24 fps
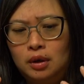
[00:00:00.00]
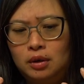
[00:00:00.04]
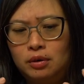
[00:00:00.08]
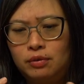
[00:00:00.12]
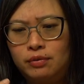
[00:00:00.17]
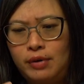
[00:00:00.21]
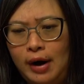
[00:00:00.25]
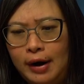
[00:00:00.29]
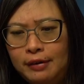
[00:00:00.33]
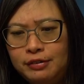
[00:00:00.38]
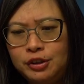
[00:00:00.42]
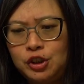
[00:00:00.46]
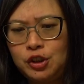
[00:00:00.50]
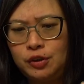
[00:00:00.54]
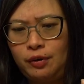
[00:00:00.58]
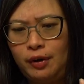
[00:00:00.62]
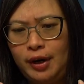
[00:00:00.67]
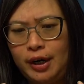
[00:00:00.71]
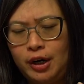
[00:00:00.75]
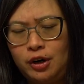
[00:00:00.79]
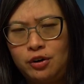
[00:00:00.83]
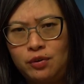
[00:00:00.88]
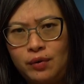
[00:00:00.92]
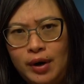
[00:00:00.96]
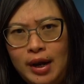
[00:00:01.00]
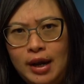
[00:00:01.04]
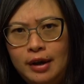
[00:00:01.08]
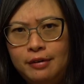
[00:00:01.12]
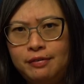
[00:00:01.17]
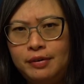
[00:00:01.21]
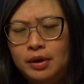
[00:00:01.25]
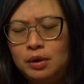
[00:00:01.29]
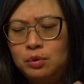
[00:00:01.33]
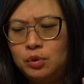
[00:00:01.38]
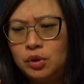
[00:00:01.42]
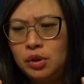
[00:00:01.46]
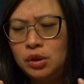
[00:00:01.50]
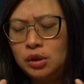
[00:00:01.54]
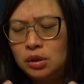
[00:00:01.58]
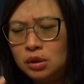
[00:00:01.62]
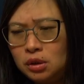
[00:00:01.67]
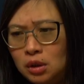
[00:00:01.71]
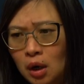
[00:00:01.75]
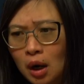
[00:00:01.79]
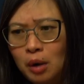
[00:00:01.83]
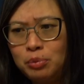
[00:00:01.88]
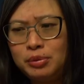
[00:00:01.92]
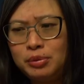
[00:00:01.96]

ravaged by grief. He was so